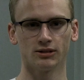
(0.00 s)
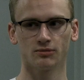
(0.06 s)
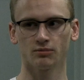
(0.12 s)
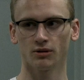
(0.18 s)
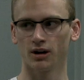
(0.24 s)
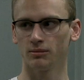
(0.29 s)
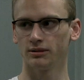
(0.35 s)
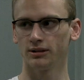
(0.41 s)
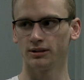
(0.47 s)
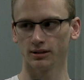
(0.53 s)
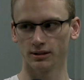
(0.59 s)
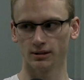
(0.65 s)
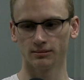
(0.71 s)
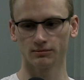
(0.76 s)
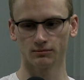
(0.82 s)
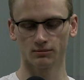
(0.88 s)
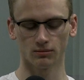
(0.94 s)
probably
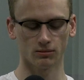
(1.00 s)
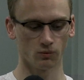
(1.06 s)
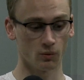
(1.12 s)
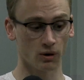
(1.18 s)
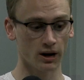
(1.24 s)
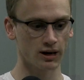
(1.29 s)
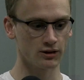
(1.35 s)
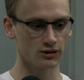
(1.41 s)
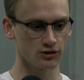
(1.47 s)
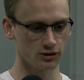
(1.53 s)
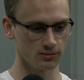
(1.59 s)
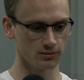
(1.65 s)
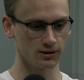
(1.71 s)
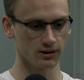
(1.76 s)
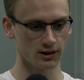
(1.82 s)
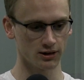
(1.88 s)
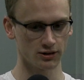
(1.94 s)
what I assume
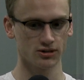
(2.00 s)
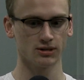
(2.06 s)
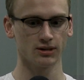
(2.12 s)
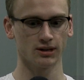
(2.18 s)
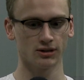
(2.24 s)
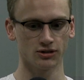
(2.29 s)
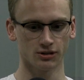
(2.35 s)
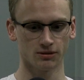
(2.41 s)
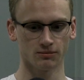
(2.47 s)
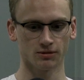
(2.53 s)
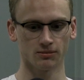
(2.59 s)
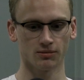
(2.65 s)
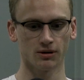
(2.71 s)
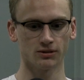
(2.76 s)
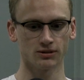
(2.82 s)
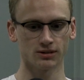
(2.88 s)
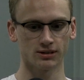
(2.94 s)
the legislation
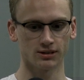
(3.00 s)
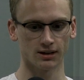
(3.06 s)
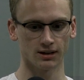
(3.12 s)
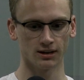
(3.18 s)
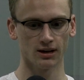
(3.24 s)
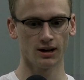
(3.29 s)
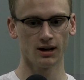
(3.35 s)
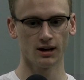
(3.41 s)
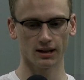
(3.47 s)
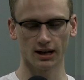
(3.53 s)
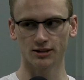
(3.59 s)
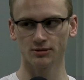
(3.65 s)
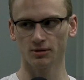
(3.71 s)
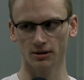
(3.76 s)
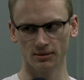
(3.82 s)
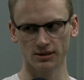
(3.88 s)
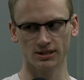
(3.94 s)
proposes, and that's
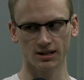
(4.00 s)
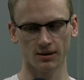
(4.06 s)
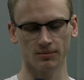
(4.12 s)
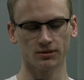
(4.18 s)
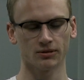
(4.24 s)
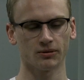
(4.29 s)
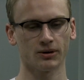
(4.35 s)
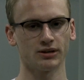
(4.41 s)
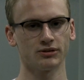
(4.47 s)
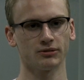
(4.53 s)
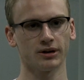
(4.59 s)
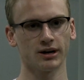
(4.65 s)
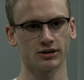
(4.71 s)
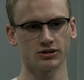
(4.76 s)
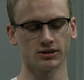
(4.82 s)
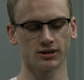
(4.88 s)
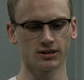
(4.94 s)
probably a step in the right
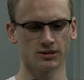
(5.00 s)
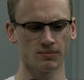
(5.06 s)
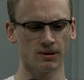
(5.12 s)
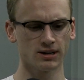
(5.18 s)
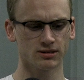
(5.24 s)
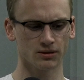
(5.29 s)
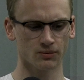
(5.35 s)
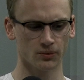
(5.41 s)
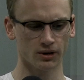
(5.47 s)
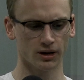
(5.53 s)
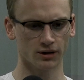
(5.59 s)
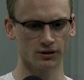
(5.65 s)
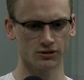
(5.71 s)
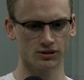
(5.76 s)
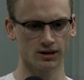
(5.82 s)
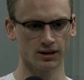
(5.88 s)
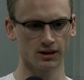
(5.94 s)
direction, because based on what I
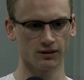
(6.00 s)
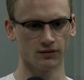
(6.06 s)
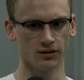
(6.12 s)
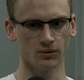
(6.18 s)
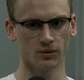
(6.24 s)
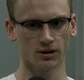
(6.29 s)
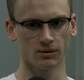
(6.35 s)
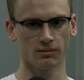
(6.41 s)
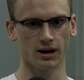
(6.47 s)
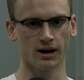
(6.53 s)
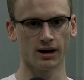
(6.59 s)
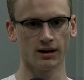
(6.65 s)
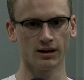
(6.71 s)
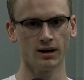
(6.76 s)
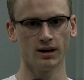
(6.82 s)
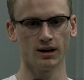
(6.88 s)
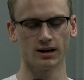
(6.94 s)
understand, if you want to buy
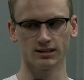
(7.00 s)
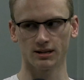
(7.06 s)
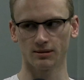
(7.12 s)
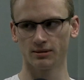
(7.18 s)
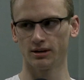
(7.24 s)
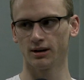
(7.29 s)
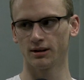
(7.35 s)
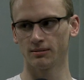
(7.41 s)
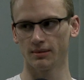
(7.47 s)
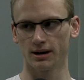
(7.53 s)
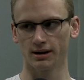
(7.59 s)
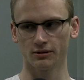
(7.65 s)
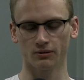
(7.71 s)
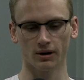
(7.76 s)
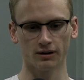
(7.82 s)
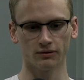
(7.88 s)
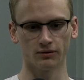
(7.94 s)
a semi-automatic
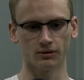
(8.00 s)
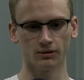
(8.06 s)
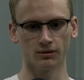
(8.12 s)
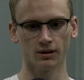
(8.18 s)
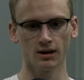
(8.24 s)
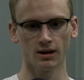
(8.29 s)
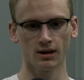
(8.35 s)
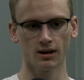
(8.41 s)
rifle